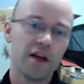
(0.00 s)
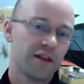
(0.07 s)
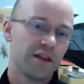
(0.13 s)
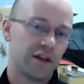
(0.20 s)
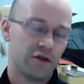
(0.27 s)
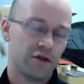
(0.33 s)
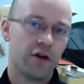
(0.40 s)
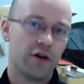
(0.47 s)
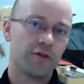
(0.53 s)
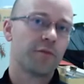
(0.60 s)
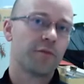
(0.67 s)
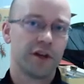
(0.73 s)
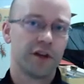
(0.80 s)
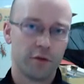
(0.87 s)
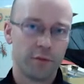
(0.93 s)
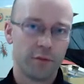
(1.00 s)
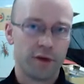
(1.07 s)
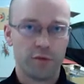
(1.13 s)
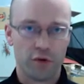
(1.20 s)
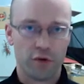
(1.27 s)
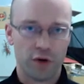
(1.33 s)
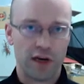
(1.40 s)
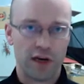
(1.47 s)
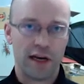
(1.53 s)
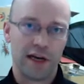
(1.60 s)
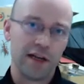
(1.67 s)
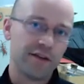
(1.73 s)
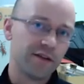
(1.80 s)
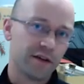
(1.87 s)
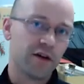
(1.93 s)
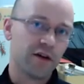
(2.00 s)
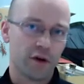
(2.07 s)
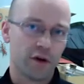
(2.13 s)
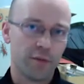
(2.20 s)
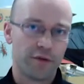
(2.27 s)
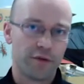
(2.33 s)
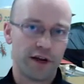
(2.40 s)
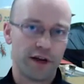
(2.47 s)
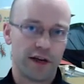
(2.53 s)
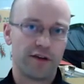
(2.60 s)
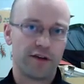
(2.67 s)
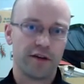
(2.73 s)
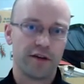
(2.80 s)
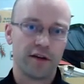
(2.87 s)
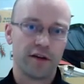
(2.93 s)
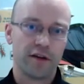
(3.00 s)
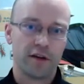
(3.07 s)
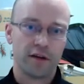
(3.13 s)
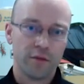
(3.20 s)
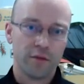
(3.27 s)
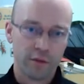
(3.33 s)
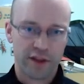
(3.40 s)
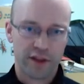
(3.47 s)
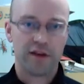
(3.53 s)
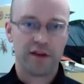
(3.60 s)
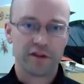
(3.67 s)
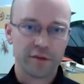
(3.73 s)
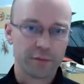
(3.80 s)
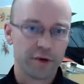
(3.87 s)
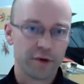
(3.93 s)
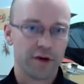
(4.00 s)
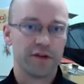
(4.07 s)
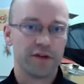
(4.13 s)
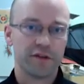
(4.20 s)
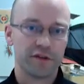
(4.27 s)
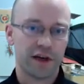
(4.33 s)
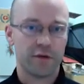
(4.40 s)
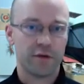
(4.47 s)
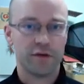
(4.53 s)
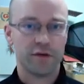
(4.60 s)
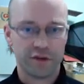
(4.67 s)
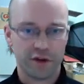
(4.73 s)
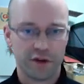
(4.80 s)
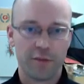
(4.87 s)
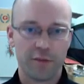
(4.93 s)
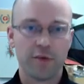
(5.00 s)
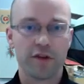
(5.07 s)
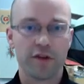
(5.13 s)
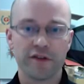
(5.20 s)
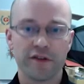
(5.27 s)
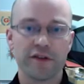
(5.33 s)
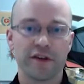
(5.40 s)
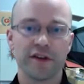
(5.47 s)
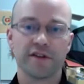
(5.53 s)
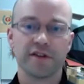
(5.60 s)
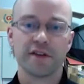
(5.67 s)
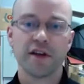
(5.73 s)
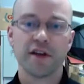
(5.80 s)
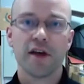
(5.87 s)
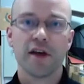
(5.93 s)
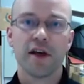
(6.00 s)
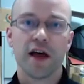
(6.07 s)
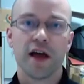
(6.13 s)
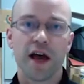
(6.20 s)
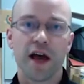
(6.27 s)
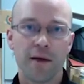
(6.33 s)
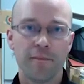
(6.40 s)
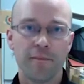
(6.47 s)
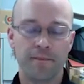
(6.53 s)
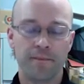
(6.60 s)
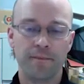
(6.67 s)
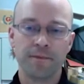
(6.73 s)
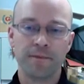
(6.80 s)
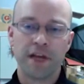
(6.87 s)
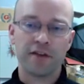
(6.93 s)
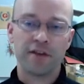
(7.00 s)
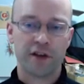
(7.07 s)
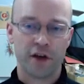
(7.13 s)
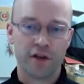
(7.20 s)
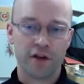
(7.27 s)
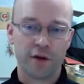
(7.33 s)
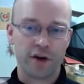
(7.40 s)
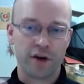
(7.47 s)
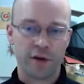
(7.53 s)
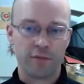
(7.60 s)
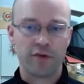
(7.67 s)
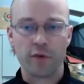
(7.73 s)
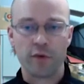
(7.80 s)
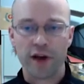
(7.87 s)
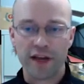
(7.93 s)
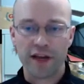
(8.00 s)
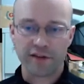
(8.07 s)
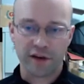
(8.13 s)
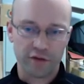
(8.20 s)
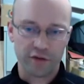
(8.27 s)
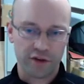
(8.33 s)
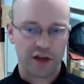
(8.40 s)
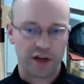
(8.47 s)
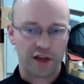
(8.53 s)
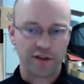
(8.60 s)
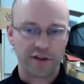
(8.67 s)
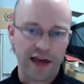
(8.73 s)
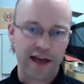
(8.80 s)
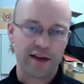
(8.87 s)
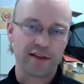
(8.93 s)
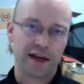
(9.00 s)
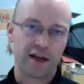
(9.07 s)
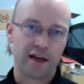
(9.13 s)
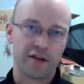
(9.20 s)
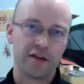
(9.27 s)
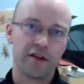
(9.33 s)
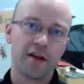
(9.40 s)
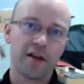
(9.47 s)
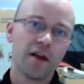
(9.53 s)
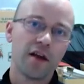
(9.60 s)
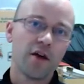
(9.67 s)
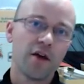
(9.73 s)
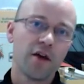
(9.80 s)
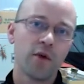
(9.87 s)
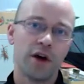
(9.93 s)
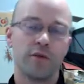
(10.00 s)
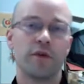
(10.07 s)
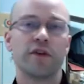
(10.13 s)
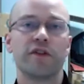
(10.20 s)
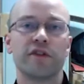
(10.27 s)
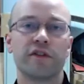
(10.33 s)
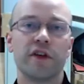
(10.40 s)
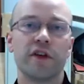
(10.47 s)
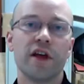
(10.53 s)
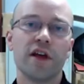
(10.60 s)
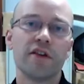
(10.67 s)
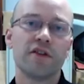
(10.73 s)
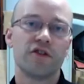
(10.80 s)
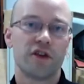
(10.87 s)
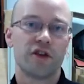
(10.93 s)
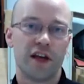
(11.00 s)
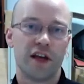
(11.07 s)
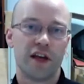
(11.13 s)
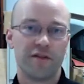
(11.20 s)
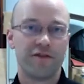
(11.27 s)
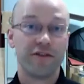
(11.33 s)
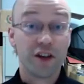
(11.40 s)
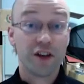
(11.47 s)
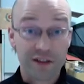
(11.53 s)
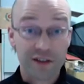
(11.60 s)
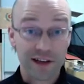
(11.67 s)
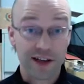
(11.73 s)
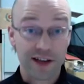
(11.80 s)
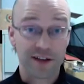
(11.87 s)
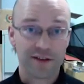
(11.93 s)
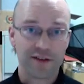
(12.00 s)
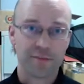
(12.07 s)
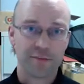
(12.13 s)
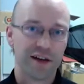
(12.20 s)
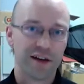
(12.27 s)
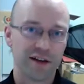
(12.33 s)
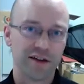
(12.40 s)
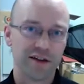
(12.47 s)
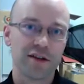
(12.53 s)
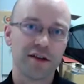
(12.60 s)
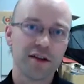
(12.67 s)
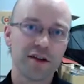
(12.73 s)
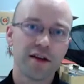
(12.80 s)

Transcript: then your offspring will be more likely to cooperate when they disperse. That was the hypothesis. And so there were a number of ways I was going to attack that. One was to try and fertilize the plant,